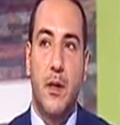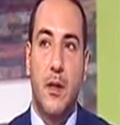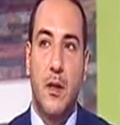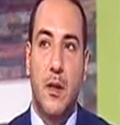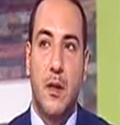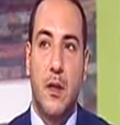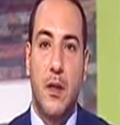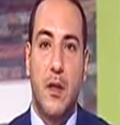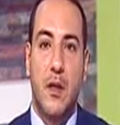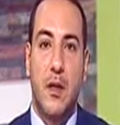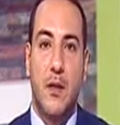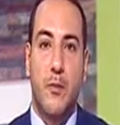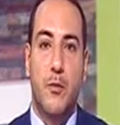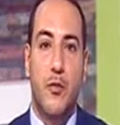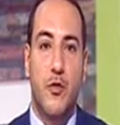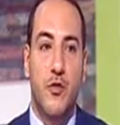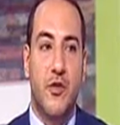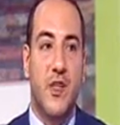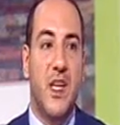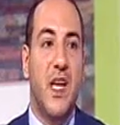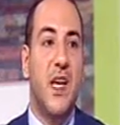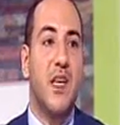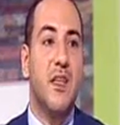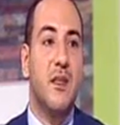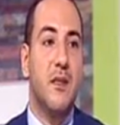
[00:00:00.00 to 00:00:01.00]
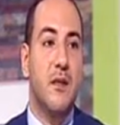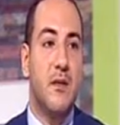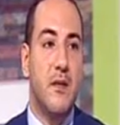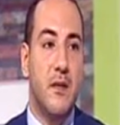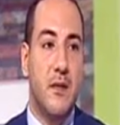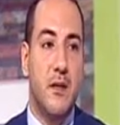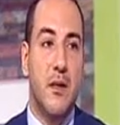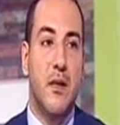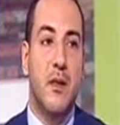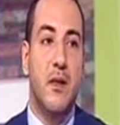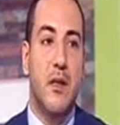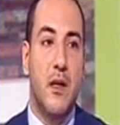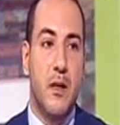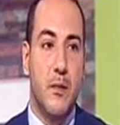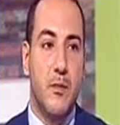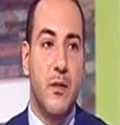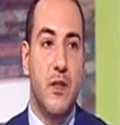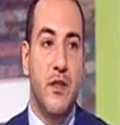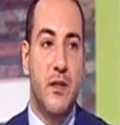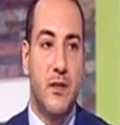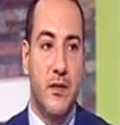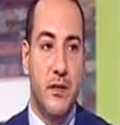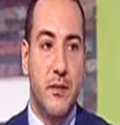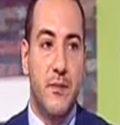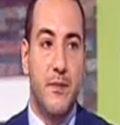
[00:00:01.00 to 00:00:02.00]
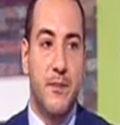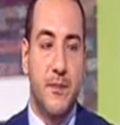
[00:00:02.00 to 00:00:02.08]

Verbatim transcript: uh, protect the climate.